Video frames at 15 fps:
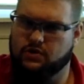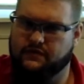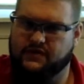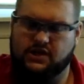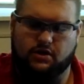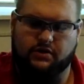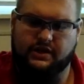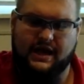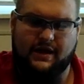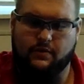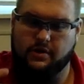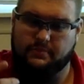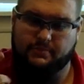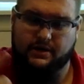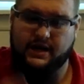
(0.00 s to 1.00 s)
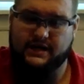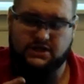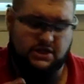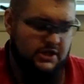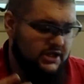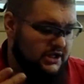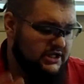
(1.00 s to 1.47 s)
would have killed that one, but
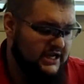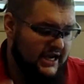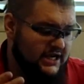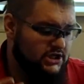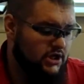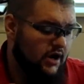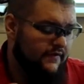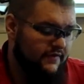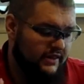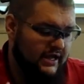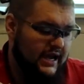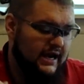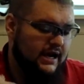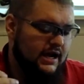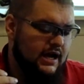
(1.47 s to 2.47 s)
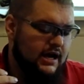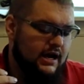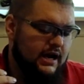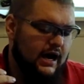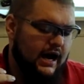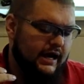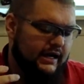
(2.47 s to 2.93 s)
actually the taste off of that,
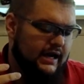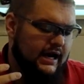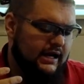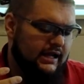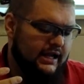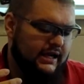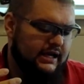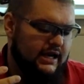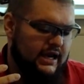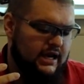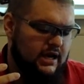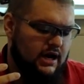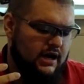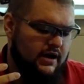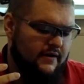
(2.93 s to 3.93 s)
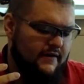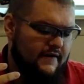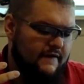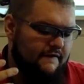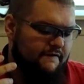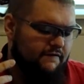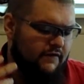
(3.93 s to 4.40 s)
I got like a
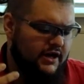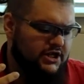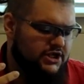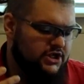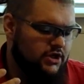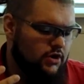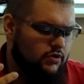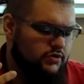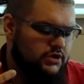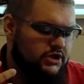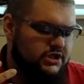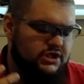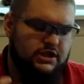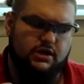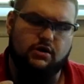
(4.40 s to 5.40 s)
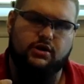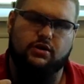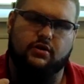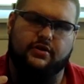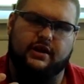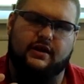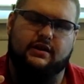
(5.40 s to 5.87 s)
French toast
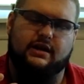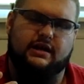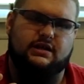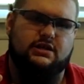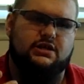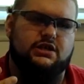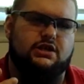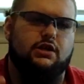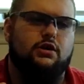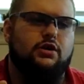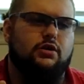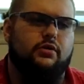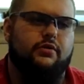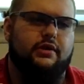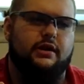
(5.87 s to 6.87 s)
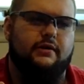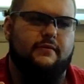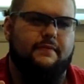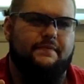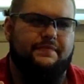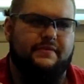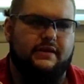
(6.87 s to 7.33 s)
cereal, that cereal that
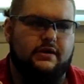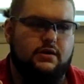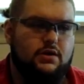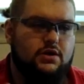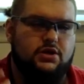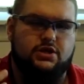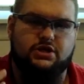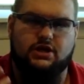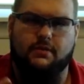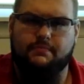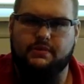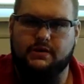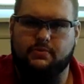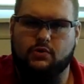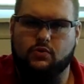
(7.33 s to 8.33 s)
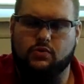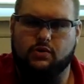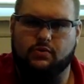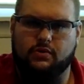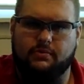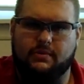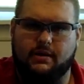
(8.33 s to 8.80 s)
some people
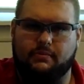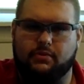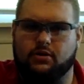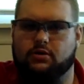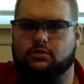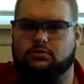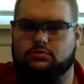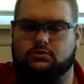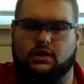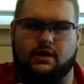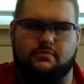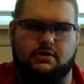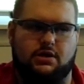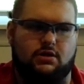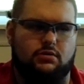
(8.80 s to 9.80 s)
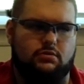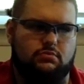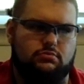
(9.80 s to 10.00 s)
will remember. I mean,